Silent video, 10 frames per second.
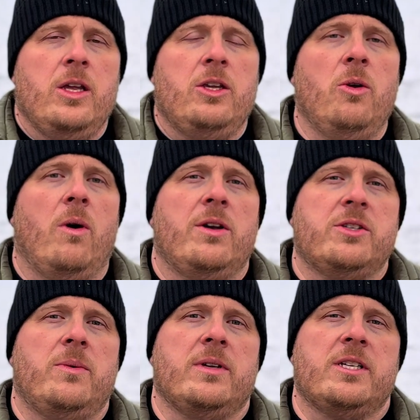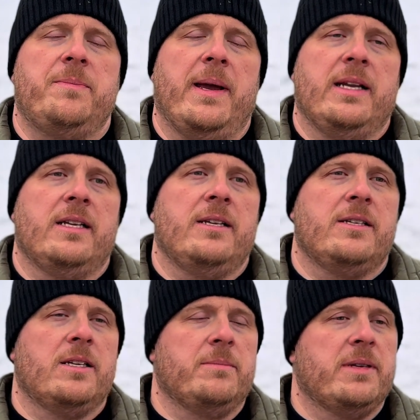You also want to spend
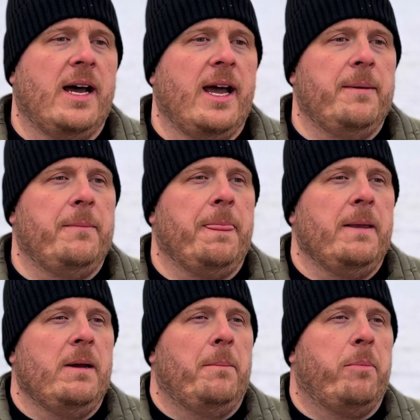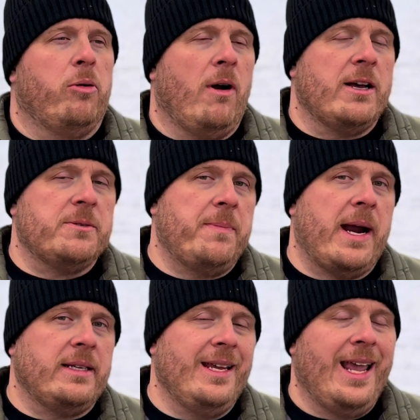some time
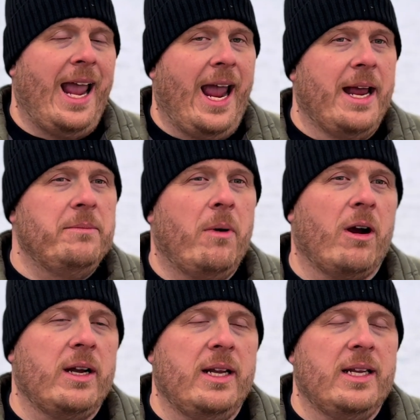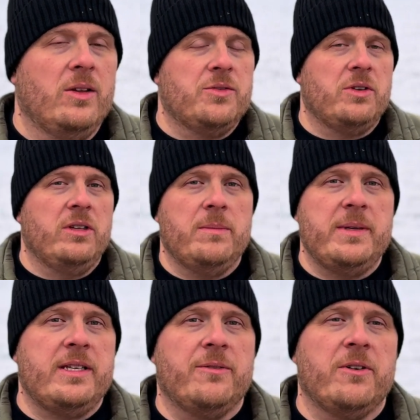prospecting and marketing. Those are a little
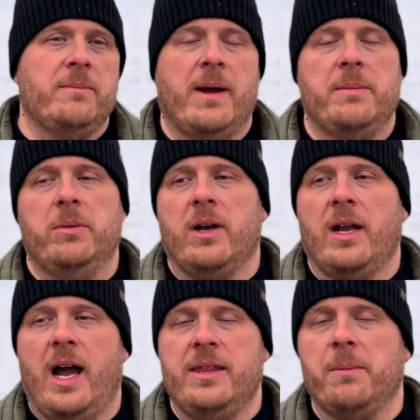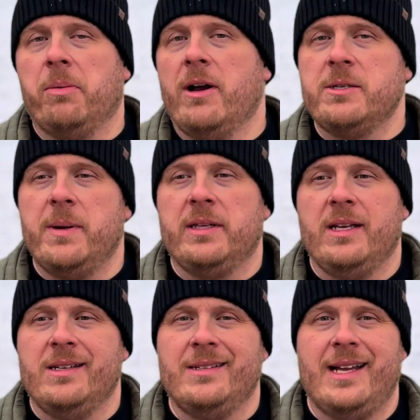bit different in my book. I think
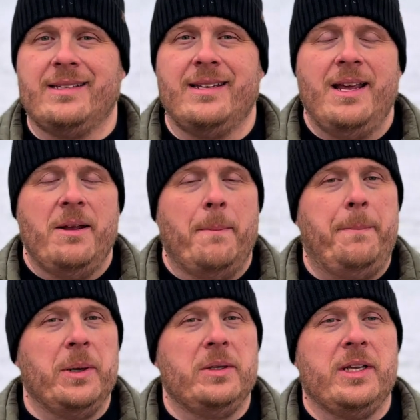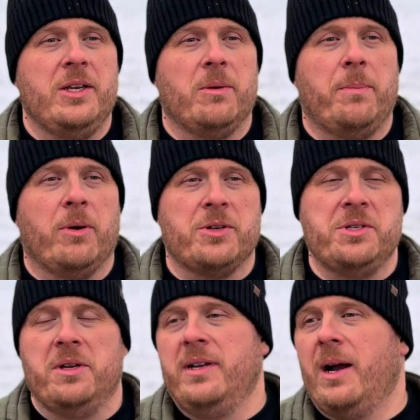prospecting that's building your
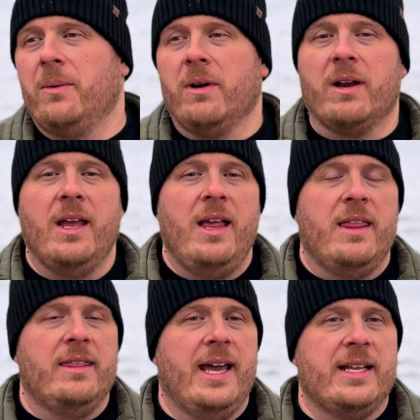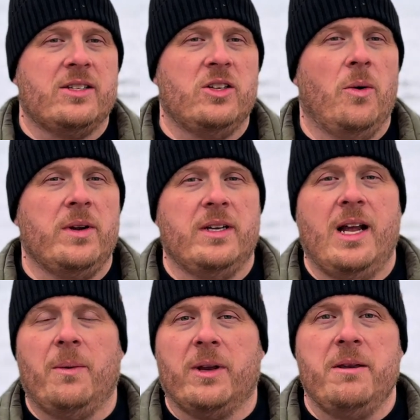personal network, that's going to
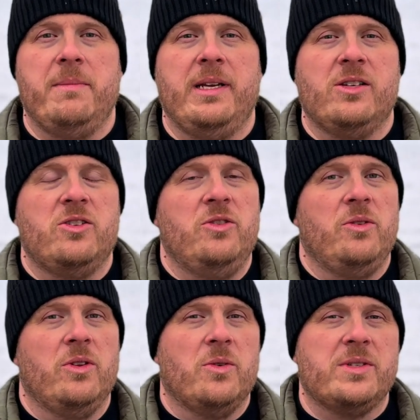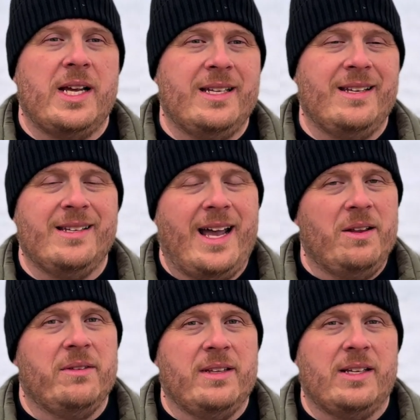networking meetings and doing those kinds of things. I
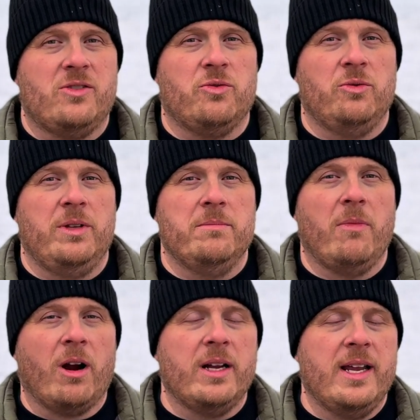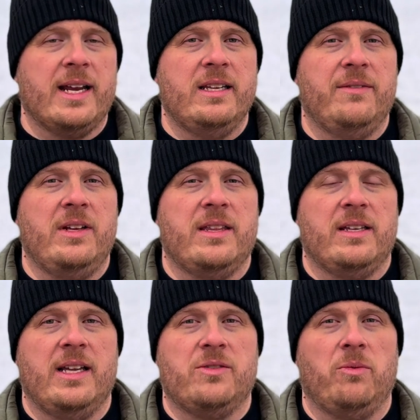don't think that's truly marketing activity. I
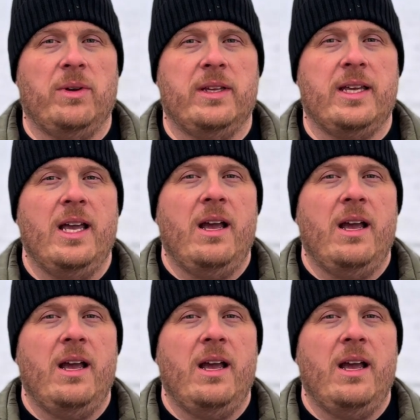think that's really